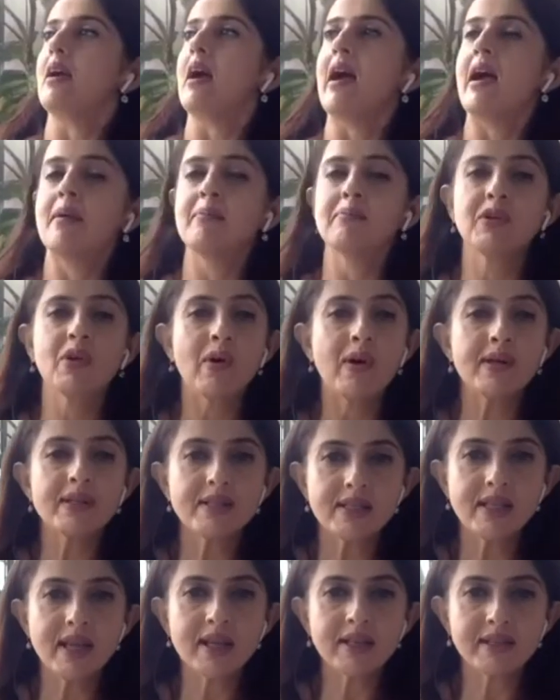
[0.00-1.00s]
I'm not
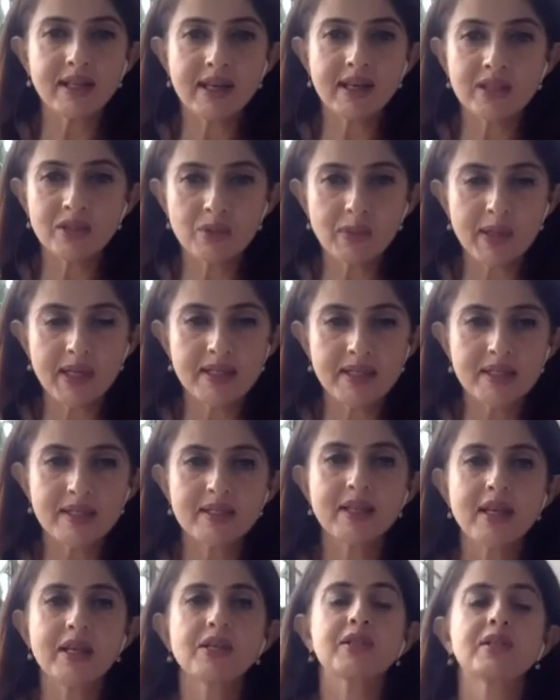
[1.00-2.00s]
saying 10-20
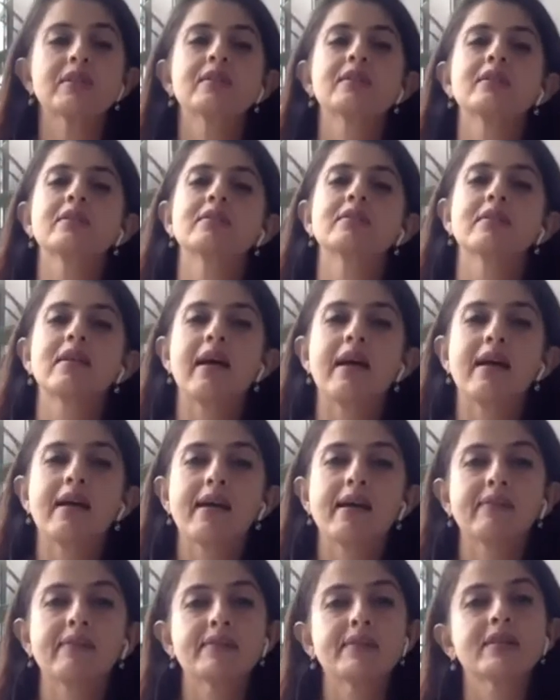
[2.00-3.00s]
sessions. I
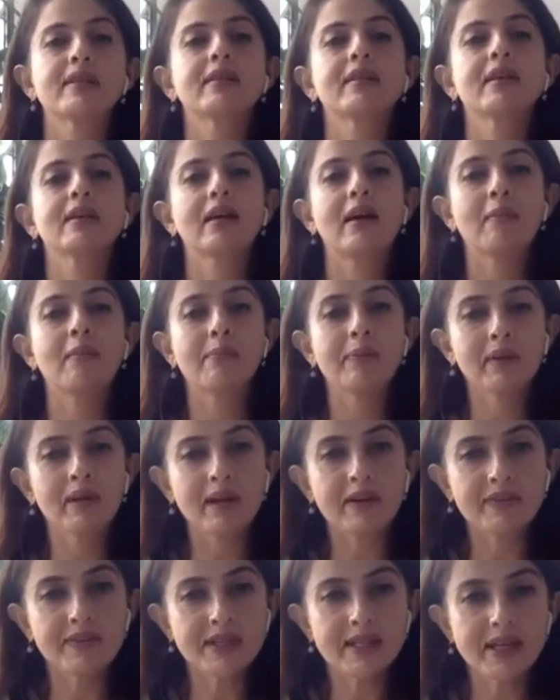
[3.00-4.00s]
have seen a couple
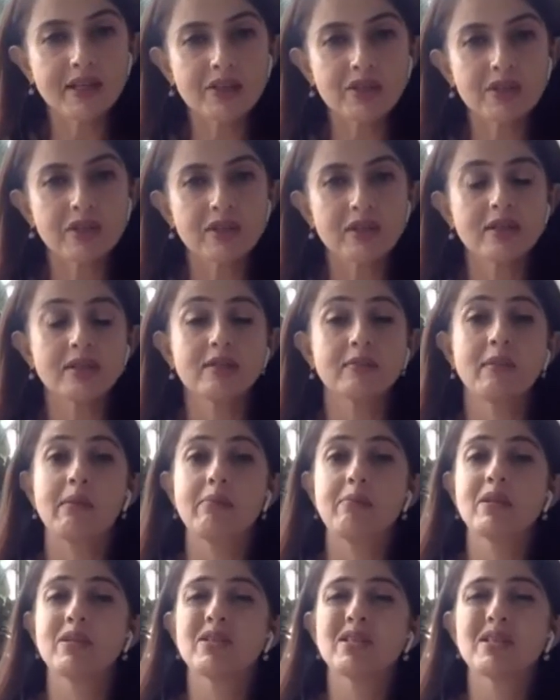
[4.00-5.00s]
of sessions,
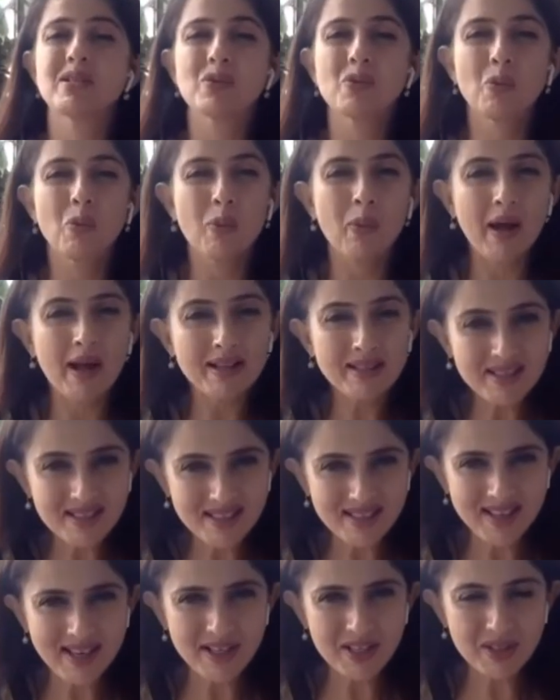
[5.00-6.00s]
maybe just one
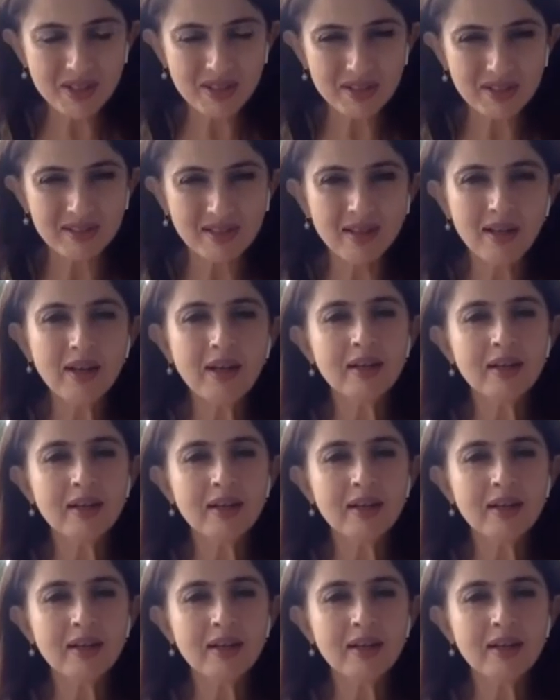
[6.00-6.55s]
session.